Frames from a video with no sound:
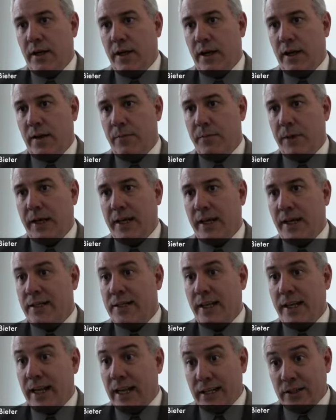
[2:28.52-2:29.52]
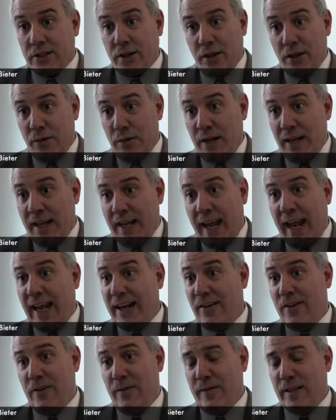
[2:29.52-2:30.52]
uh, because of that. So you really
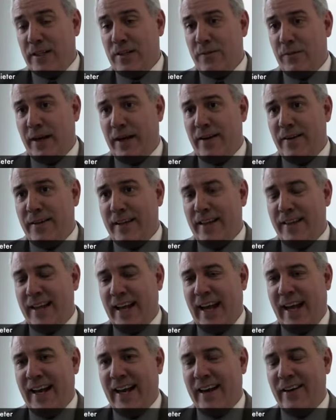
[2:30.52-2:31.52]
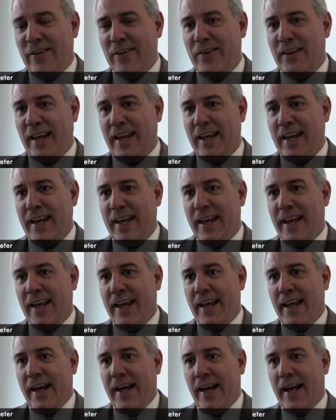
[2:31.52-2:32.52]
can't do much better than that, I don't think.
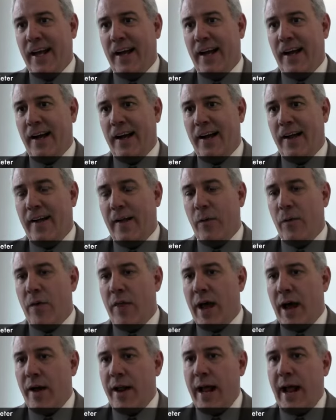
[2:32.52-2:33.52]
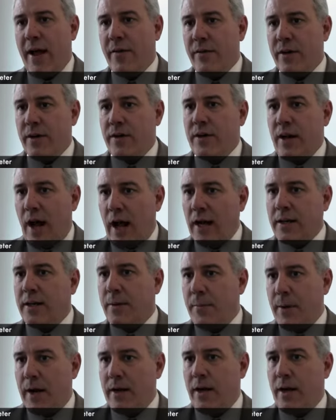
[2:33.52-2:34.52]
Uh, and without having talked
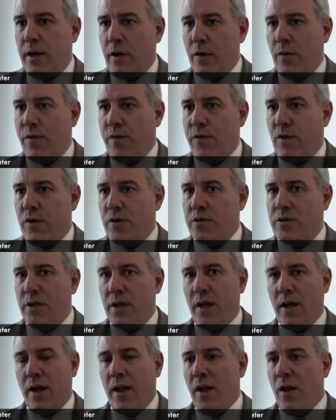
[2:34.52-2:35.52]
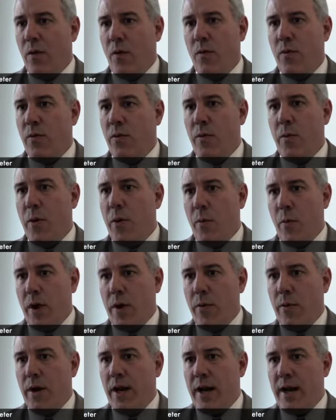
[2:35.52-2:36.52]
about it here first, we,
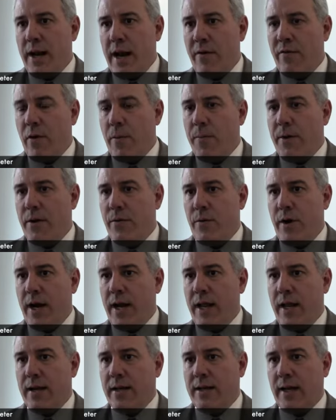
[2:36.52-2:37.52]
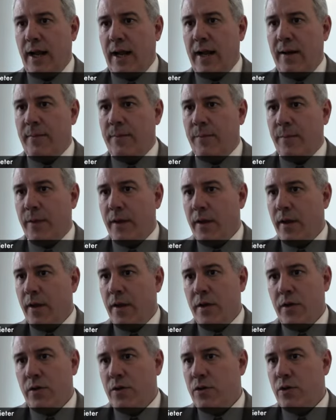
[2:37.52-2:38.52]
we, would have never been ready in time
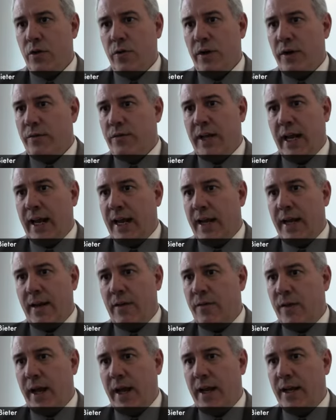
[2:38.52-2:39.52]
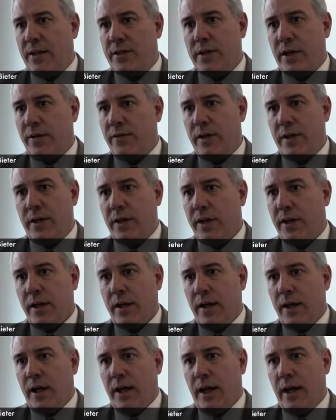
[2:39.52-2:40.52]
to have taken advantage of
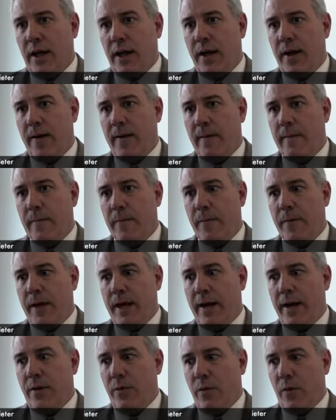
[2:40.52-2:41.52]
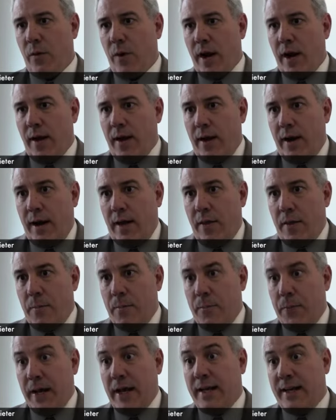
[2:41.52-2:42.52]
it. Uh, and, and, and,
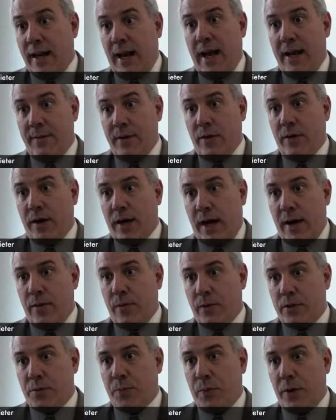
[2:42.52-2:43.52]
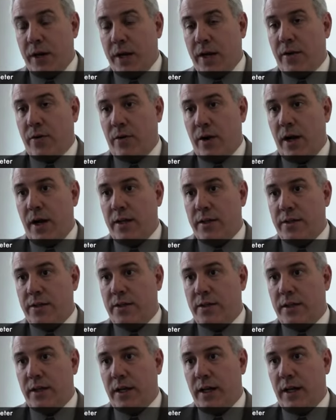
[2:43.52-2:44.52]
the bid timing got was pretty
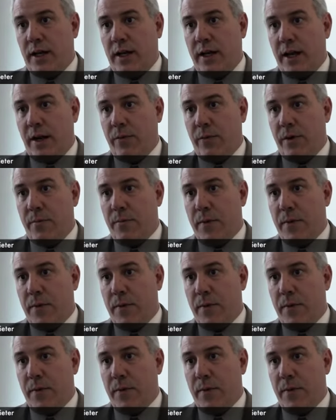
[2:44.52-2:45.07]
crunched, uh, and we